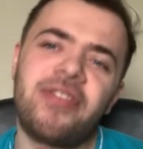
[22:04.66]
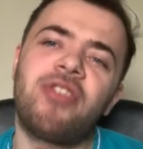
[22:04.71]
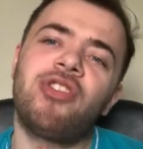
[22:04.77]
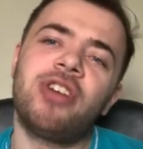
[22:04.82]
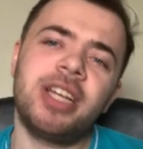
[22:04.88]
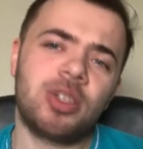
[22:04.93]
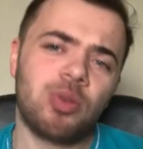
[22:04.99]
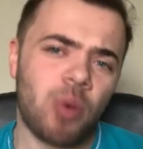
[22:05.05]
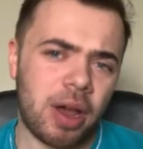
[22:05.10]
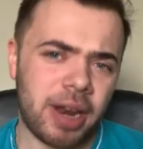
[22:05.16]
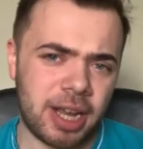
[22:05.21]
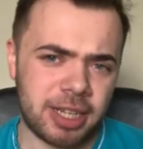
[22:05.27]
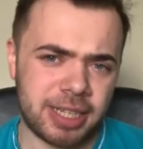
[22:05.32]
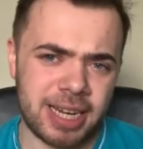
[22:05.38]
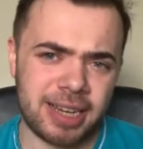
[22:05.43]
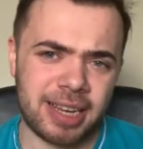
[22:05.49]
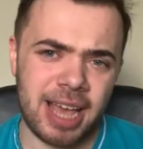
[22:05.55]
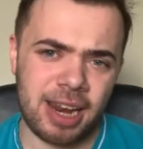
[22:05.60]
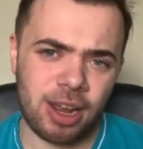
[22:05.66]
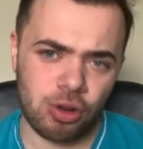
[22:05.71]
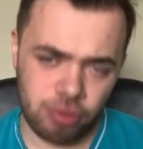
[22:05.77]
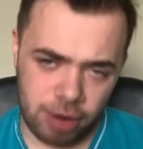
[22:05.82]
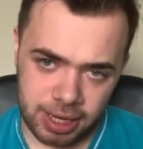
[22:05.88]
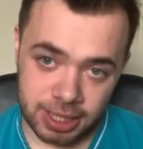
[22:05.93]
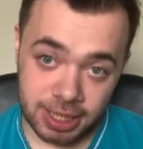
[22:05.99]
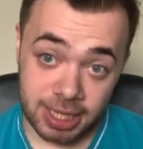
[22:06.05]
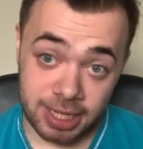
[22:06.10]
the reason why they didn't get a
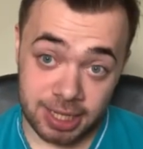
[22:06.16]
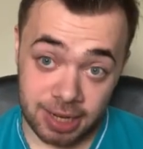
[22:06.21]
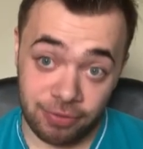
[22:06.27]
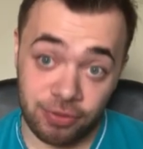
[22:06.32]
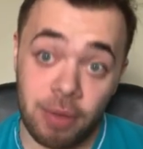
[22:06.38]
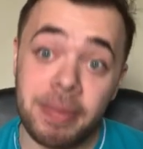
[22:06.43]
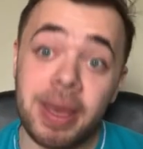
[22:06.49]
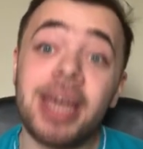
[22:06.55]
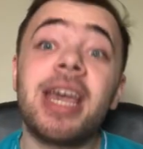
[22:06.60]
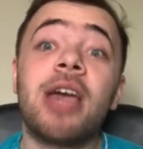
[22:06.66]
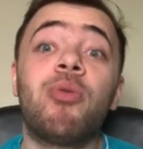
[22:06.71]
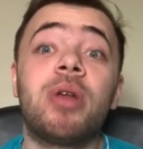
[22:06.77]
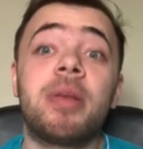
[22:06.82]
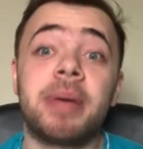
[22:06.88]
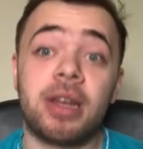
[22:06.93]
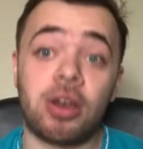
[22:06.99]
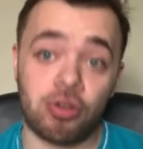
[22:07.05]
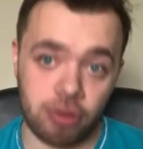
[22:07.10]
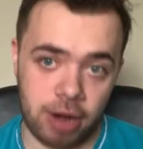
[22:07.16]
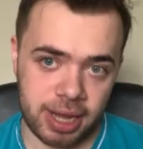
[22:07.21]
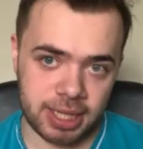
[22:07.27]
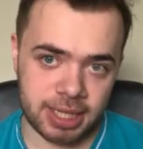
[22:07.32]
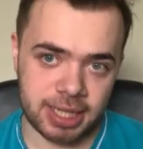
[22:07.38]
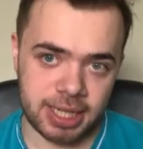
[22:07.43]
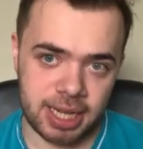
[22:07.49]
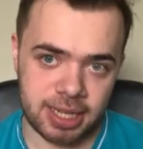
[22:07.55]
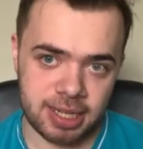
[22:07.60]
great season, for me, it would have been a great
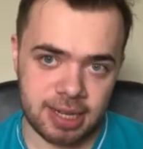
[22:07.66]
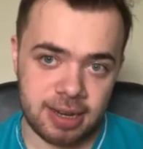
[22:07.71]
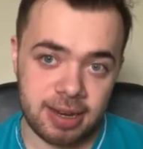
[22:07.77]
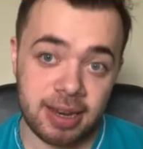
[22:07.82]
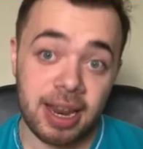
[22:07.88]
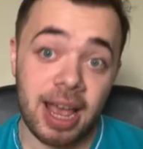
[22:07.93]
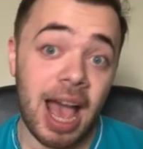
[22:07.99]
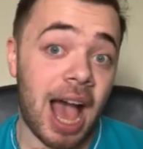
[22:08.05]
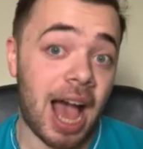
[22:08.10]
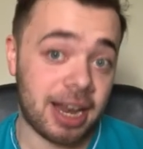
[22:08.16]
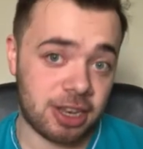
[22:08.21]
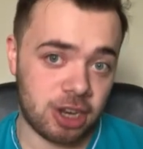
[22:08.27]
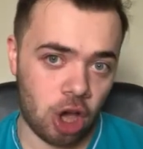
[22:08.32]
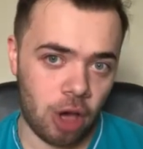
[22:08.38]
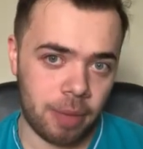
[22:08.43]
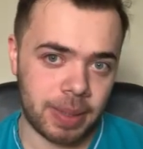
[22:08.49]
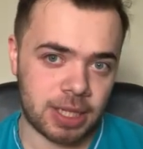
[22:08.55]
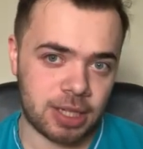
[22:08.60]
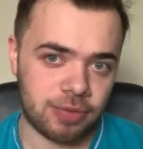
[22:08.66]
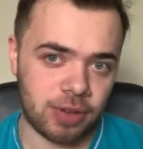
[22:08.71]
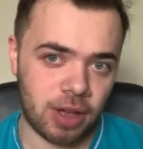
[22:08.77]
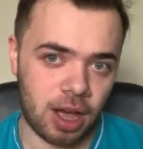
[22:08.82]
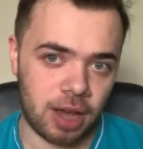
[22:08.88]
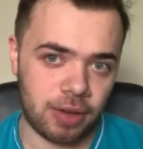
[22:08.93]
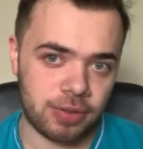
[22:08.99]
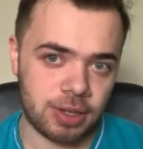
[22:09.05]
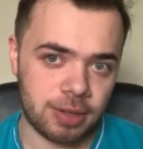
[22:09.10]
season had Derby
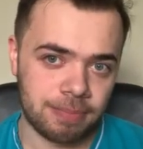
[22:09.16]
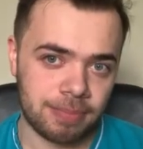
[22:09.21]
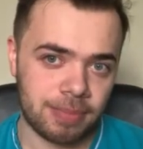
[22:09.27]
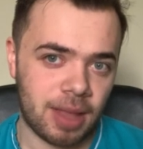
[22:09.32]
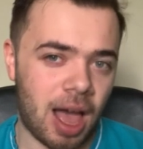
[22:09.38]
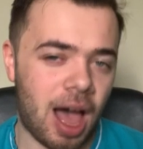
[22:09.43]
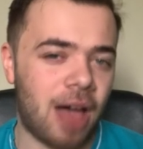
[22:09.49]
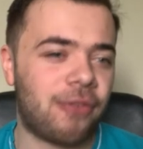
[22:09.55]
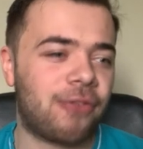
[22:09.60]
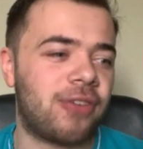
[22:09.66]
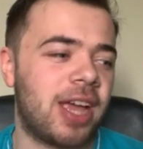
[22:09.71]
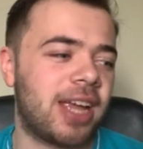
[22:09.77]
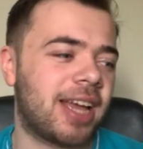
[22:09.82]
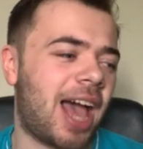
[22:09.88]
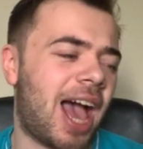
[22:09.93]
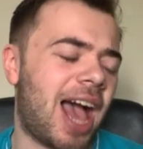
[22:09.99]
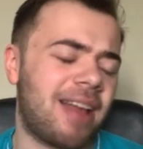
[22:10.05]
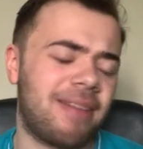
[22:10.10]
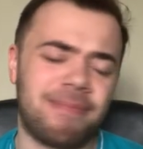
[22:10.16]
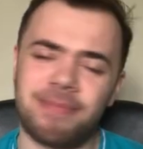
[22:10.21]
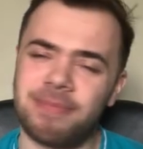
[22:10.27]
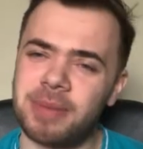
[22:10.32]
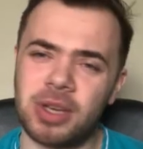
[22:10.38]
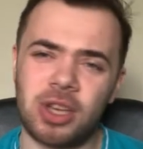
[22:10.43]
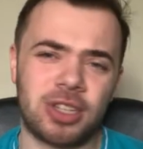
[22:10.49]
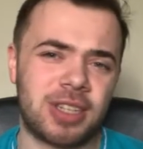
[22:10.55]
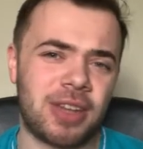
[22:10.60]
survived. I think
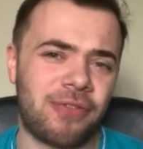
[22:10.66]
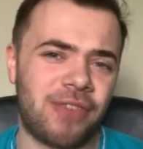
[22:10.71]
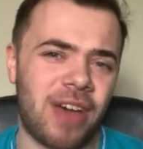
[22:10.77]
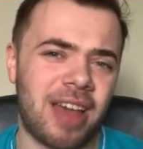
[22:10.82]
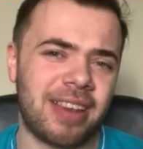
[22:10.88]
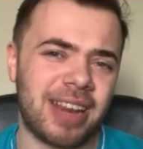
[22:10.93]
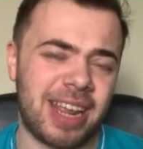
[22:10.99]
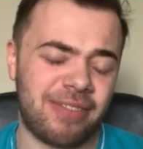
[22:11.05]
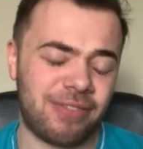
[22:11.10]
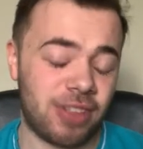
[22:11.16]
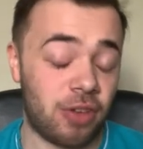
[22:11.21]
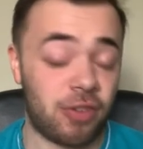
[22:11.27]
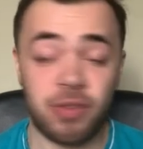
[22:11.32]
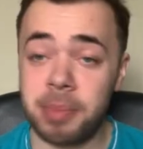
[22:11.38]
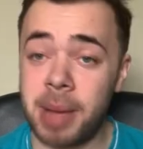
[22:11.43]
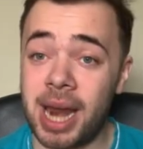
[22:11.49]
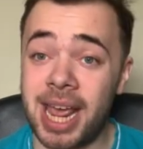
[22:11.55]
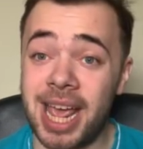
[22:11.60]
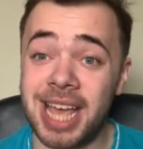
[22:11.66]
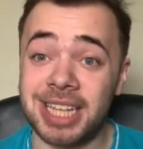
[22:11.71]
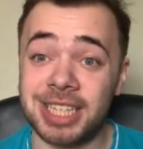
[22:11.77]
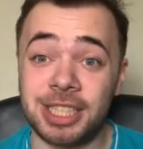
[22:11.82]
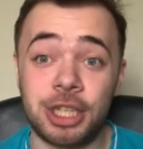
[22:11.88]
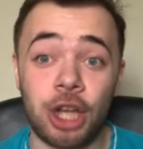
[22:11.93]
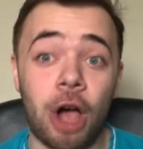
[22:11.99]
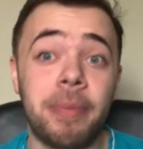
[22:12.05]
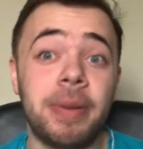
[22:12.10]
because the fact of the matter is,
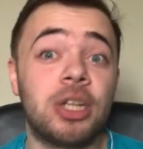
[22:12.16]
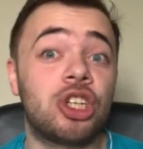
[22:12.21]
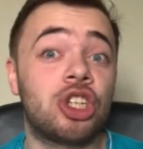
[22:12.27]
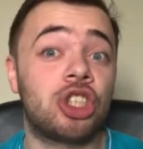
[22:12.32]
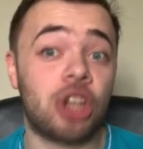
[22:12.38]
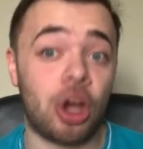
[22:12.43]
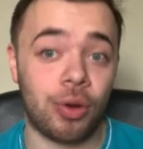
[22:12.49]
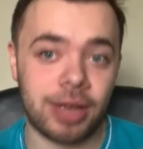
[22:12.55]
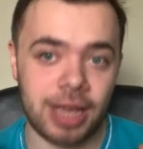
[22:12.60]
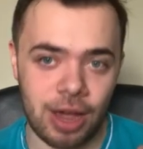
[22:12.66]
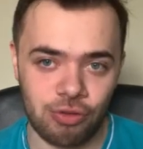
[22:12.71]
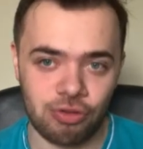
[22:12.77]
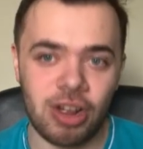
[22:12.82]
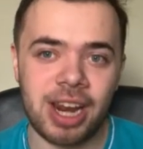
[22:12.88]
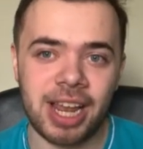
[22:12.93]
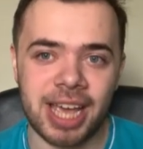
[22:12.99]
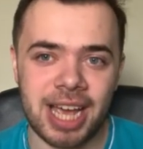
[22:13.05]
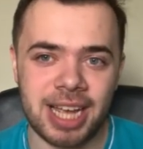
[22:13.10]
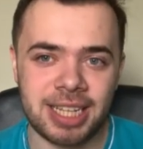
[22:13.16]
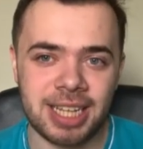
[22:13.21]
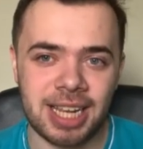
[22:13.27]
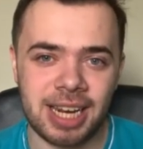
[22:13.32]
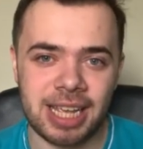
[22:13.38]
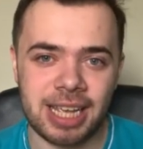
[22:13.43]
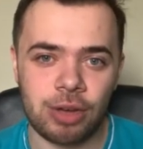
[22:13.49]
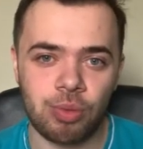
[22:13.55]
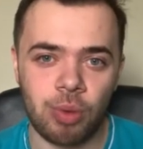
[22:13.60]
Derby just don't get relegated to
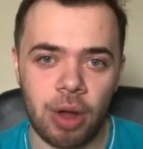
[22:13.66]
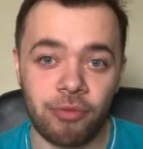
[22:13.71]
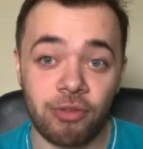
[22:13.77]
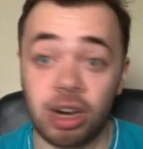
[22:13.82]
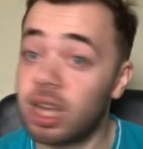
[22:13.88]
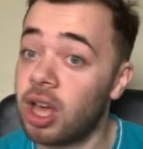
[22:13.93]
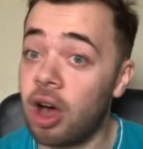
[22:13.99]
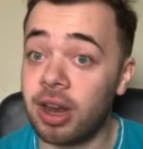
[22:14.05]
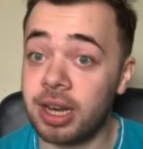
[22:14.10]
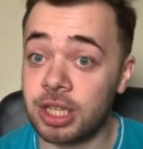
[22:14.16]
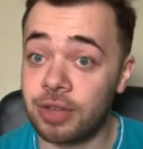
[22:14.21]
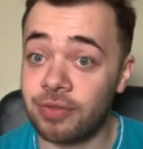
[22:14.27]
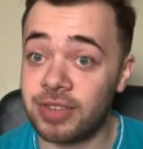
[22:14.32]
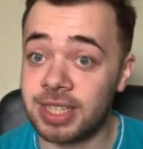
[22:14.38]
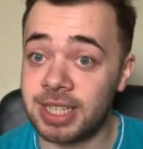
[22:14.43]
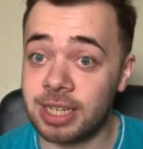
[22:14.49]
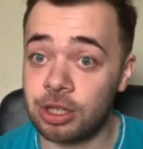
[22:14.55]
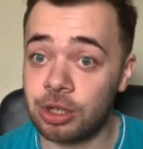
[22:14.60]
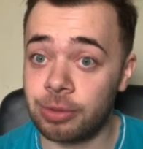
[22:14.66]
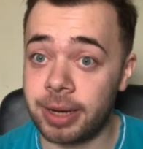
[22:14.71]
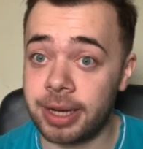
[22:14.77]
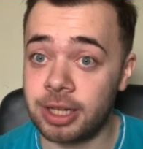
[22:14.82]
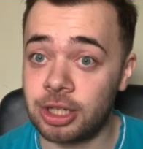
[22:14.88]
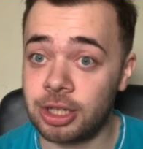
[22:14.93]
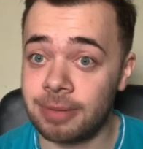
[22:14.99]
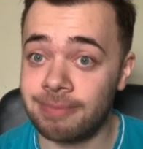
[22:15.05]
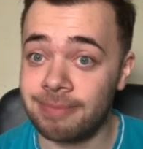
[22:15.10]
League One regardless of the
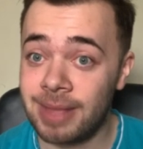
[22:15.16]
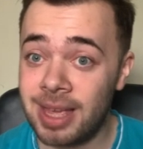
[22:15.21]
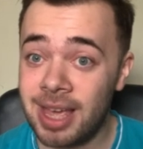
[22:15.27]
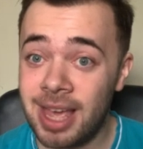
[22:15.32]
situation.